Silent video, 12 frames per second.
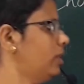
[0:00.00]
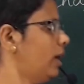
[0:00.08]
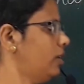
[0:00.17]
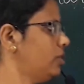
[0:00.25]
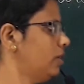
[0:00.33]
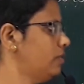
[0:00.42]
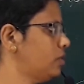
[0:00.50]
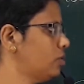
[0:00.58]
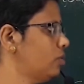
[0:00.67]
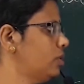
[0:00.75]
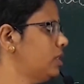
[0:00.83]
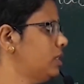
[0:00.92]
that you have
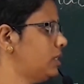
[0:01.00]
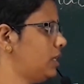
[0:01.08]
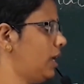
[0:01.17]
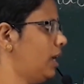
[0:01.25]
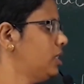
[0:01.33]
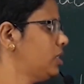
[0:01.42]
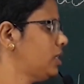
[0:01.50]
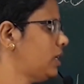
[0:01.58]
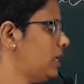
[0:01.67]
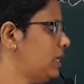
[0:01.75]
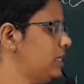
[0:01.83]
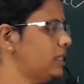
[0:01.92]
stored in ch,
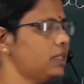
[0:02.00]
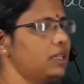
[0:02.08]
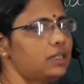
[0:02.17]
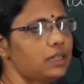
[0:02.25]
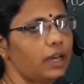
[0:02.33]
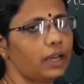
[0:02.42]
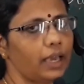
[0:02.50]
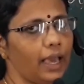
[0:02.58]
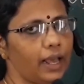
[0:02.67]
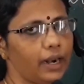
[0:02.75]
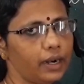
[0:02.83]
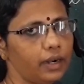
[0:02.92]
is it a
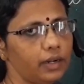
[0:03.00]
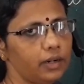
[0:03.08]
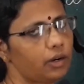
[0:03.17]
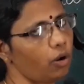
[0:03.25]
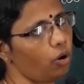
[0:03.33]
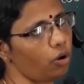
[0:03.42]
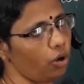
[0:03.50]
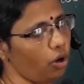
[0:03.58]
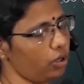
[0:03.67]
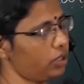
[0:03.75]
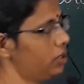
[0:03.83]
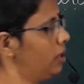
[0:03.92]
character or
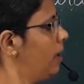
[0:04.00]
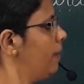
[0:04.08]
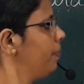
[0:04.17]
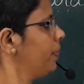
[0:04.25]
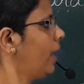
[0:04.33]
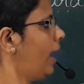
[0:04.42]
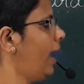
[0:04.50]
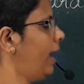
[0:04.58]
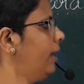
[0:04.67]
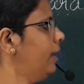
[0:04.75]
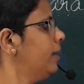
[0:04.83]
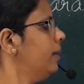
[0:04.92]
not.
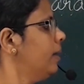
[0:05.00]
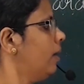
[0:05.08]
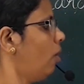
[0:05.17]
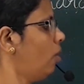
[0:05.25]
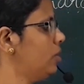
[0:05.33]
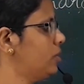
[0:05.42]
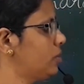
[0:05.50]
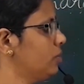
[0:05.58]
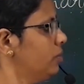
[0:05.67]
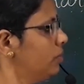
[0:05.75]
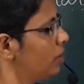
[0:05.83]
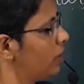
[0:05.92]
And
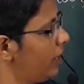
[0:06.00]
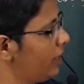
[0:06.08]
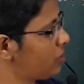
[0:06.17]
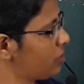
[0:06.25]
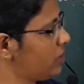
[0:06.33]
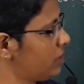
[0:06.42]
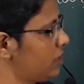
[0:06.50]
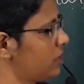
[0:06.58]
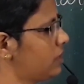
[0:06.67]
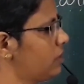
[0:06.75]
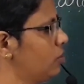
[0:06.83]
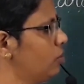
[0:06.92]
also it returns.
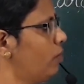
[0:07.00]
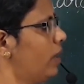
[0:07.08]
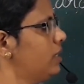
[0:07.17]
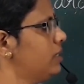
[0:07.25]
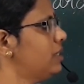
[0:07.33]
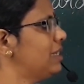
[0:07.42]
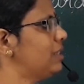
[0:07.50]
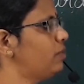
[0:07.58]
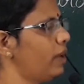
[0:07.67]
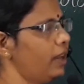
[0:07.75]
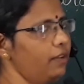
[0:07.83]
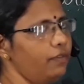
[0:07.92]
So once it is
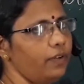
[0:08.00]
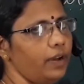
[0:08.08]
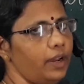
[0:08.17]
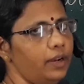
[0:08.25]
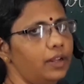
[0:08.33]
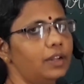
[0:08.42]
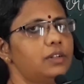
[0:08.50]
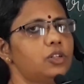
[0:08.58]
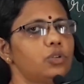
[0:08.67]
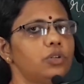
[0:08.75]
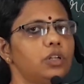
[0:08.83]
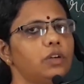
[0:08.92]
verified, it
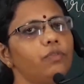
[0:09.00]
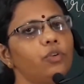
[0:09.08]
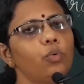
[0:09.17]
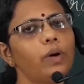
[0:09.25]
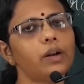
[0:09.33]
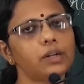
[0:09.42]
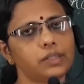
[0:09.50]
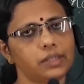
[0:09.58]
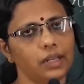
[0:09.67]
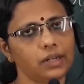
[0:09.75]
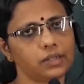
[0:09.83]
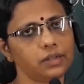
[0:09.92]
should give you a
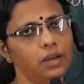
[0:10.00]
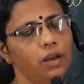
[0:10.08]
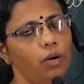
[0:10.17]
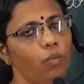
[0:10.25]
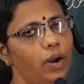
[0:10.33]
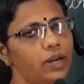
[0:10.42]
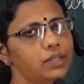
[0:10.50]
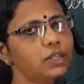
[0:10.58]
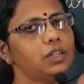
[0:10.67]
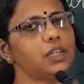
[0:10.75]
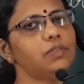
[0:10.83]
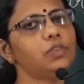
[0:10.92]
result. Once
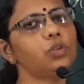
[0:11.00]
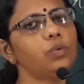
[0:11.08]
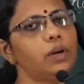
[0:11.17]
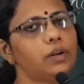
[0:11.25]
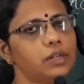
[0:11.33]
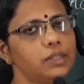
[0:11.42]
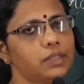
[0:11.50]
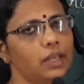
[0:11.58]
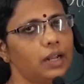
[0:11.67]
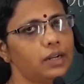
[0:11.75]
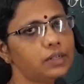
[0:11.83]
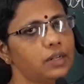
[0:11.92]
it gives you a
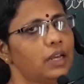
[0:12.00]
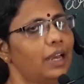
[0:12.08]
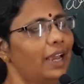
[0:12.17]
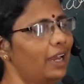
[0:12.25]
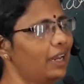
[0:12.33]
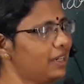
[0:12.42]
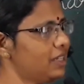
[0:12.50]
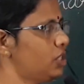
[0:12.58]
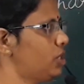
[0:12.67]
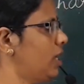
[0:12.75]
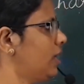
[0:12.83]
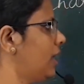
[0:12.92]
result, it is
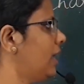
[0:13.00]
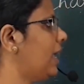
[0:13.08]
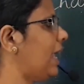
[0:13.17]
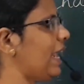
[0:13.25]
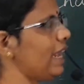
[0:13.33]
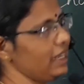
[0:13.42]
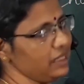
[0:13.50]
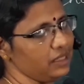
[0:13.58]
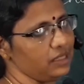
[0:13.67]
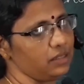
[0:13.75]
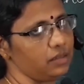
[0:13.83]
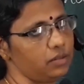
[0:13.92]
checking
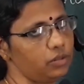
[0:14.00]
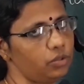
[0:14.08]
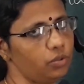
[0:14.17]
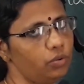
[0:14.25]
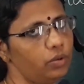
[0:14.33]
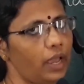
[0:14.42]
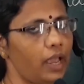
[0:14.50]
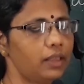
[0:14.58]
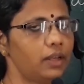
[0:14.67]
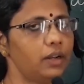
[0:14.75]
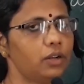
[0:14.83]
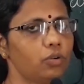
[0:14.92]
is. So either
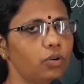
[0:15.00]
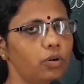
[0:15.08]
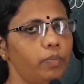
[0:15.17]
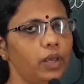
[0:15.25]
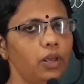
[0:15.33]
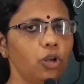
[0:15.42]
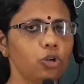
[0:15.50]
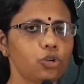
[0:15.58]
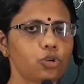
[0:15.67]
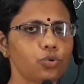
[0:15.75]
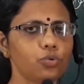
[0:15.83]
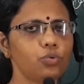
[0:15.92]
it could be
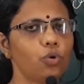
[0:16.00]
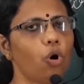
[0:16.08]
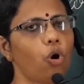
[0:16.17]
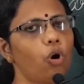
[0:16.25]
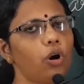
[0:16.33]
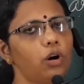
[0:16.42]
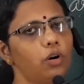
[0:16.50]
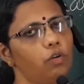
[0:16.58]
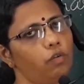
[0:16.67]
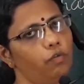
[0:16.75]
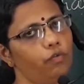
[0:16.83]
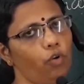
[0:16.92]
true or
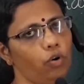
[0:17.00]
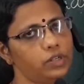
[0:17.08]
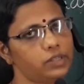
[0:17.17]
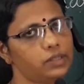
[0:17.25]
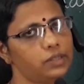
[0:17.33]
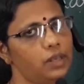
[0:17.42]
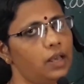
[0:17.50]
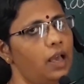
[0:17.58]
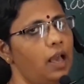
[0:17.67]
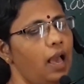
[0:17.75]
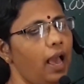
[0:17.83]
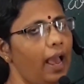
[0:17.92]
false.
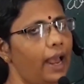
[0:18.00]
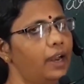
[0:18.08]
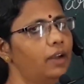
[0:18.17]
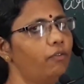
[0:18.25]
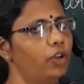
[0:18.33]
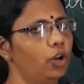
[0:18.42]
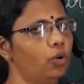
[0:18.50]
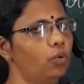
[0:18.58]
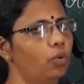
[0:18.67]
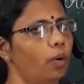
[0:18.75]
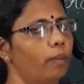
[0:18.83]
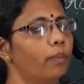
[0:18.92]
And we
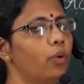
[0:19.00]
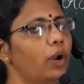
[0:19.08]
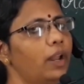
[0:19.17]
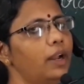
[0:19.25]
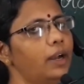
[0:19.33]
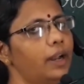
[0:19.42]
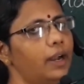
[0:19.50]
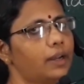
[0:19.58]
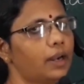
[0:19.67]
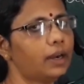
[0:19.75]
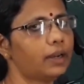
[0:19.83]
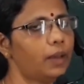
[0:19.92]
know Boolean
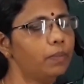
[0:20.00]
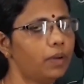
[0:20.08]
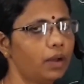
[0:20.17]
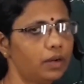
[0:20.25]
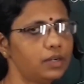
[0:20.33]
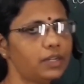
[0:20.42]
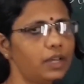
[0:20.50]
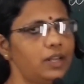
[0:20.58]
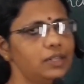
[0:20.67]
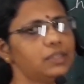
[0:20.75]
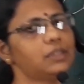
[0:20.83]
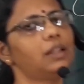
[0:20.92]
data type
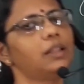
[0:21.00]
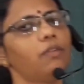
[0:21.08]
contains the